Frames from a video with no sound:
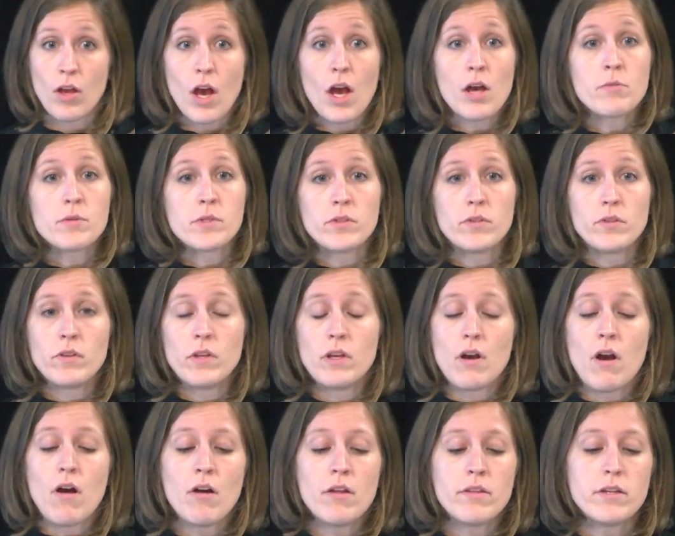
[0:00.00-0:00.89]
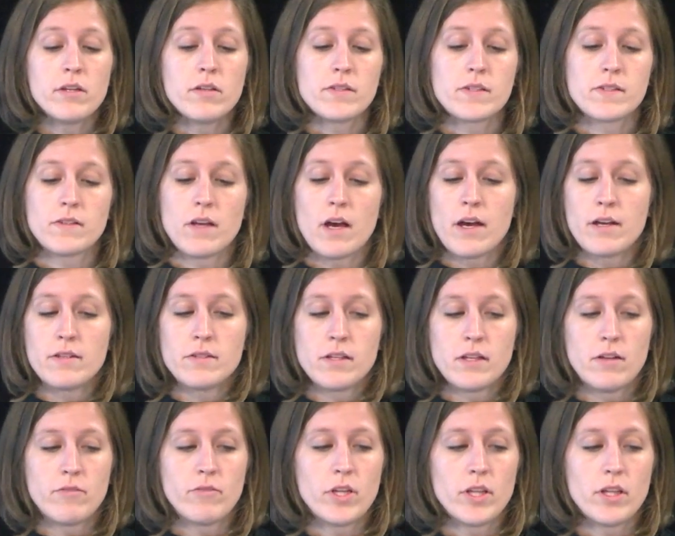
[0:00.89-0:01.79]
Absolutely. All the slides
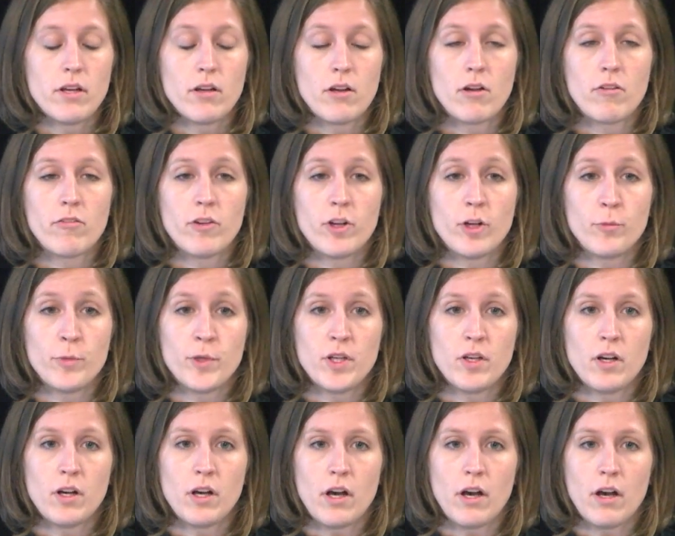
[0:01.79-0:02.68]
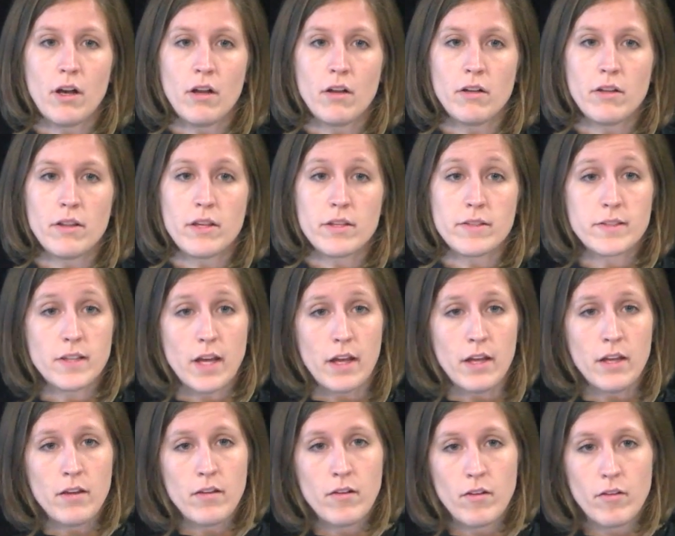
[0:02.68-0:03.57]
and everything are available on the
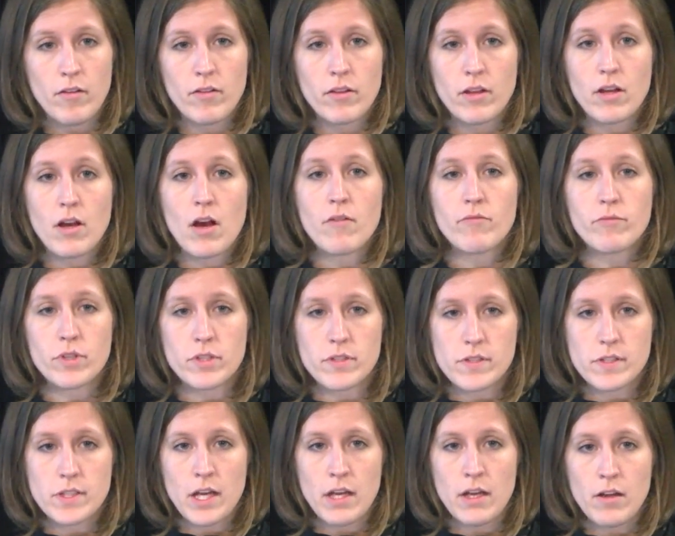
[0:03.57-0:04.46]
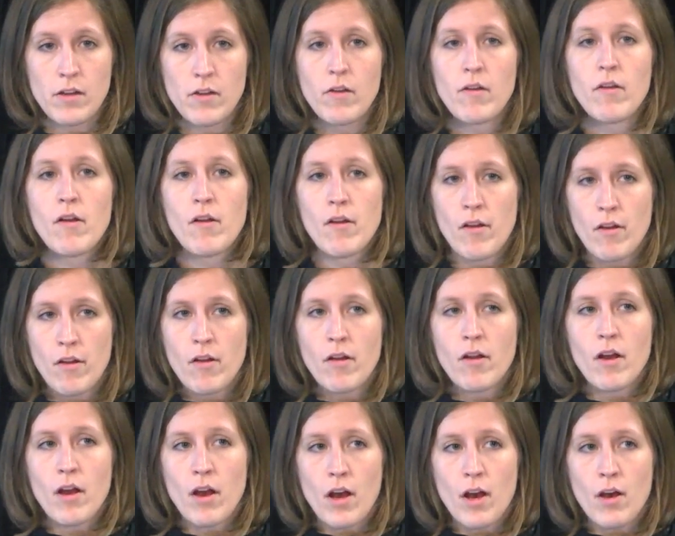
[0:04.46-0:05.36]
site, the conference site.
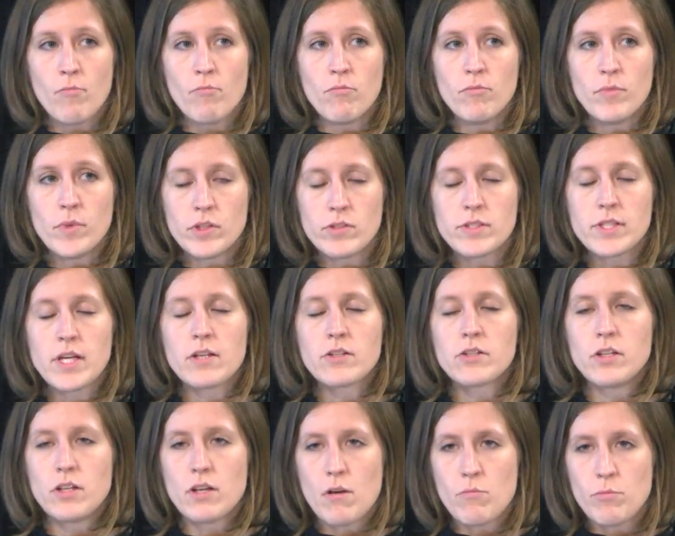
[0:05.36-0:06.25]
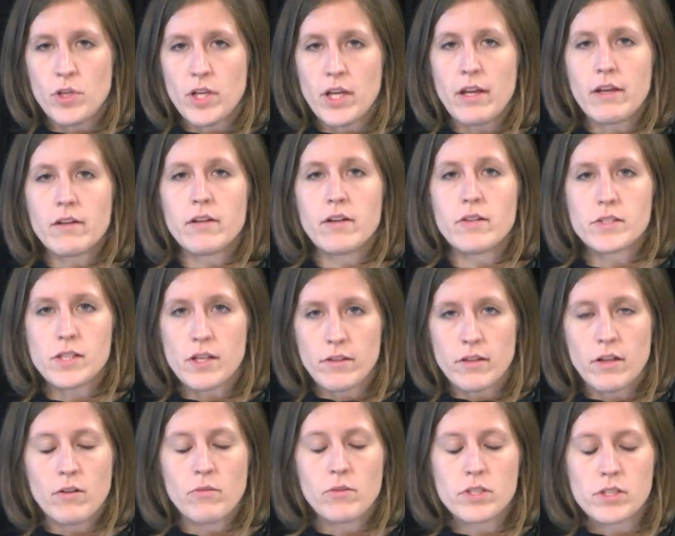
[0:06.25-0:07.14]
And there's actually a couple handouts on
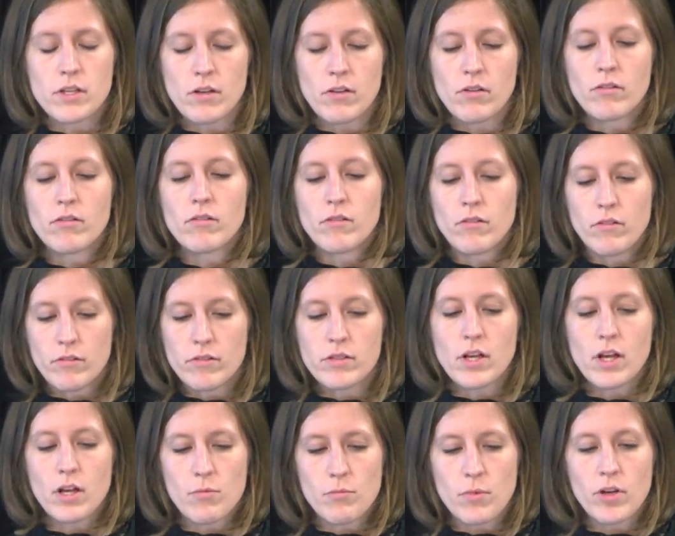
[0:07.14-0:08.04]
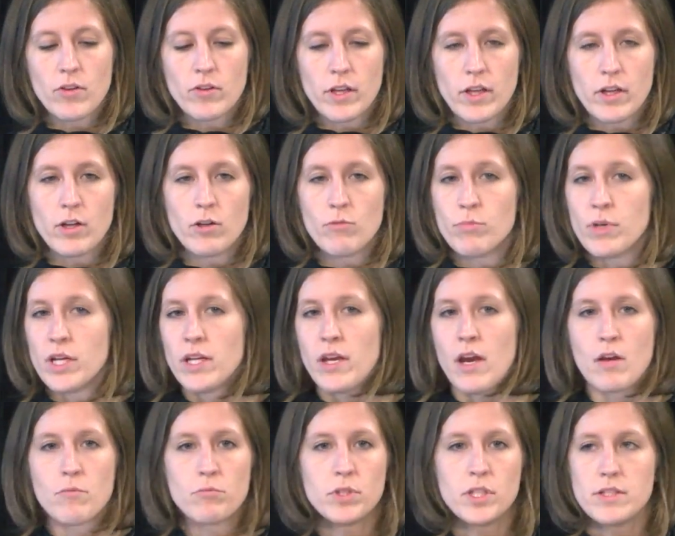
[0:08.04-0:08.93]
there, which I'll talk about later. But
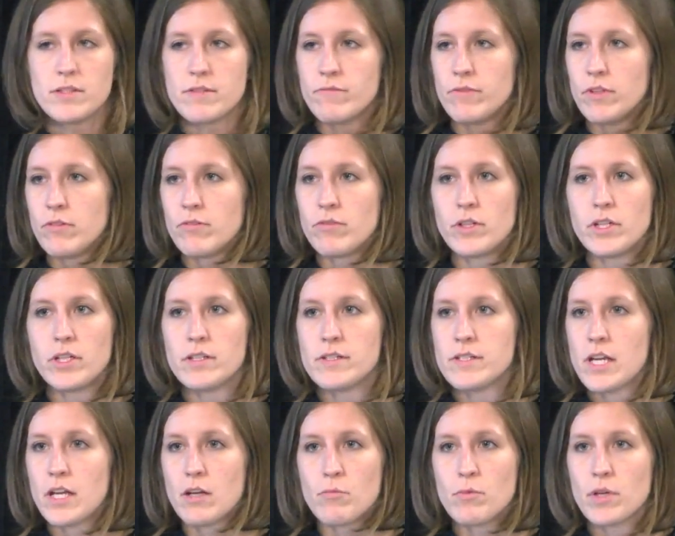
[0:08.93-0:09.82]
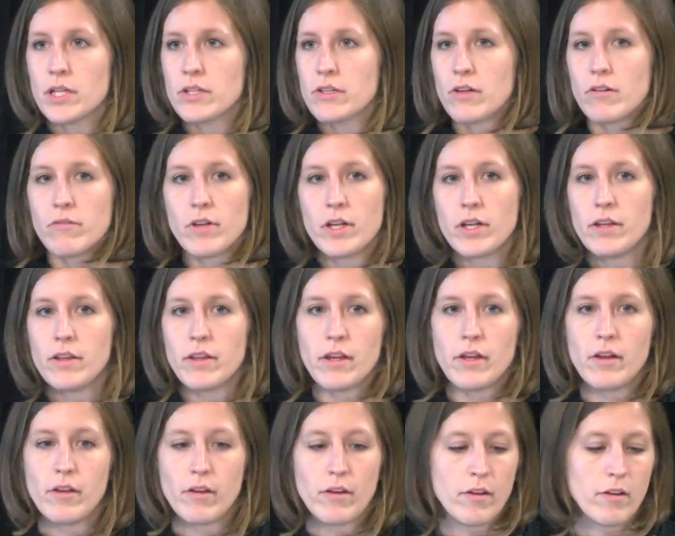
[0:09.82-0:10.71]
yeah, please feel free to take a picture of
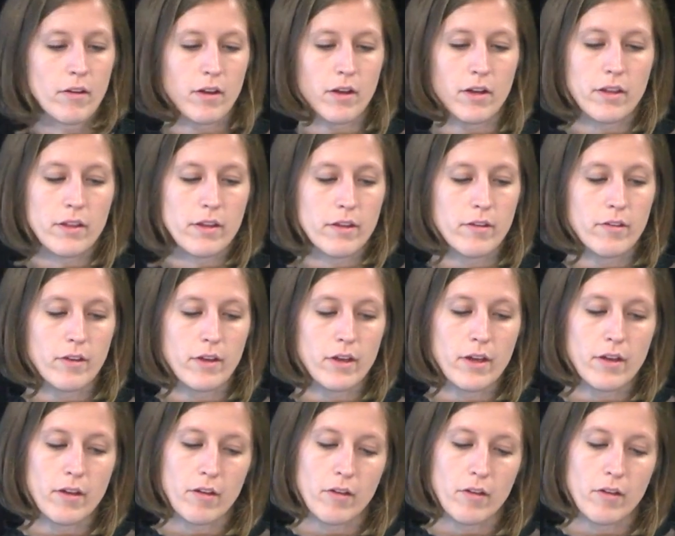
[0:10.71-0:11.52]
anything you like.